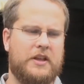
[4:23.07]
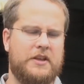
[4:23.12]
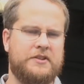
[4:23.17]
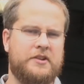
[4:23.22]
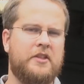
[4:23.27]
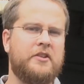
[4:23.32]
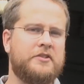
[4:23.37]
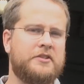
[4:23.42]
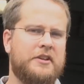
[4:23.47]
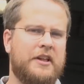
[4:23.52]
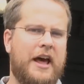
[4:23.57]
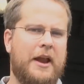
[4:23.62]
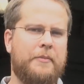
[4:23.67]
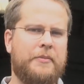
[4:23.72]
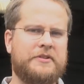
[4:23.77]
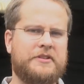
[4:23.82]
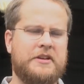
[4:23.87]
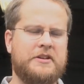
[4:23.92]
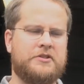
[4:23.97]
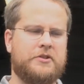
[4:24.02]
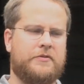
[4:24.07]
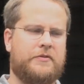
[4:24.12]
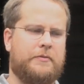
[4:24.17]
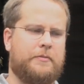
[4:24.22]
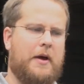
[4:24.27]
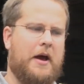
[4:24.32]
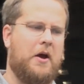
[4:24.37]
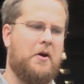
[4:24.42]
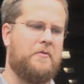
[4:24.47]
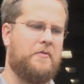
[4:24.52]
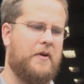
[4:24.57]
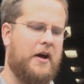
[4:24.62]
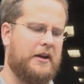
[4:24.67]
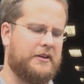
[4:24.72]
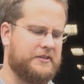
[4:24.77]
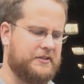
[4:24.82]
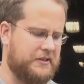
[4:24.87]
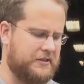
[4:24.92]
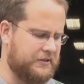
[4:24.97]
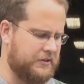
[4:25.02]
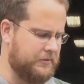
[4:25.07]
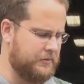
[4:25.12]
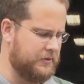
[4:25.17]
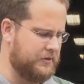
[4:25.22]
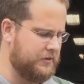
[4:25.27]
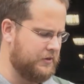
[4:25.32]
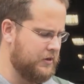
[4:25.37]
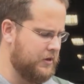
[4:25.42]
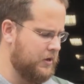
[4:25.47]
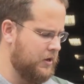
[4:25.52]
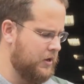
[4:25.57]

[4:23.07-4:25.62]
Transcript: So there's a lot of potential for biofloc systems.